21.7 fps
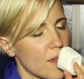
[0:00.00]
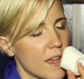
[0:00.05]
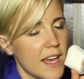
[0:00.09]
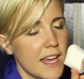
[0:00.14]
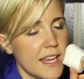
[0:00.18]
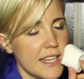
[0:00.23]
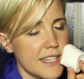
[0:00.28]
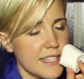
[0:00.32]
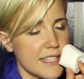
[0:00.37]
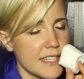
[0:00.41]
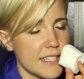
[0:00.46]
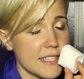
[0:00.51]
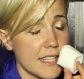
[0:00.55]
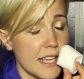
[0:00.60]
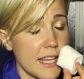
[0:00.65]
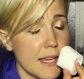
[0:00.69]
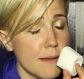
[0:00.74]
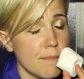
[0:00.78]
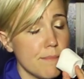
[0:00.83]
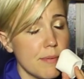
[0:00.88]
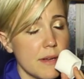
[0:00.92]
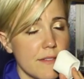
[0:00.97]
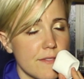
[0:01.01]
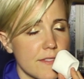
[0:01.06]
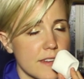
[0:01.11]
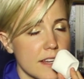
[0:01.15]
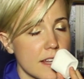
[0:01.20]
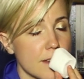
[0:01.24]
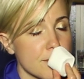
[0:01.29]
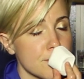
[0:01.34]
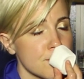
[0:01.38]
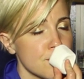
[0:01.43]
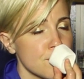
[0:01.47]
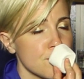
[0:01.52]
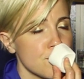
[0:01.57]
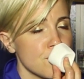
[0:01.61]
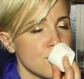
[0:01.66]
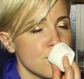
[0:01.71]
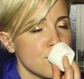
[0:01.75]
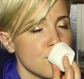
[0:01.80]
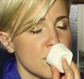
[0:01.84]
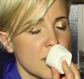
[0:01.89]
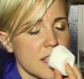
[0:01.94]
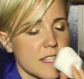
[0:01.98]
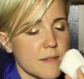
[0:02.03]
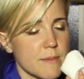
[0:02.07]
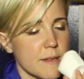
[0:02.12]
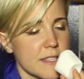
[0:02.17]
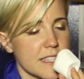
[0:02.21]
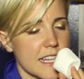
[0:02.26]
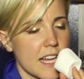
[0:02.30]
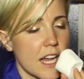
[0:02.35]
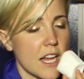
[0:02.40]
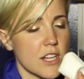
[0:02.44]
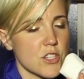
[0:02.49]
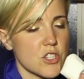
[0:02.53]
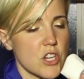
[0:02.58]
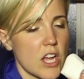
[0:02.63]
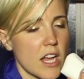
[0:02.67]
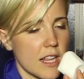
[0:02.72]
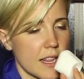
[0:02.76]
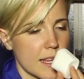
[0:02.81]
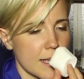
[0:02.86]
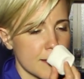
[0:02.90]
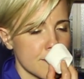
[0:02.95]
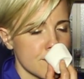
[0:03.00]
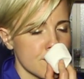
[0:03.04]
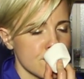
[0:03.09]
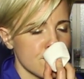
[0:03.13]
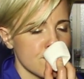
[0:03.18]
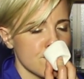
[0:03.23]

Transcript: I just can't puff enough. It smells like hot chocolate.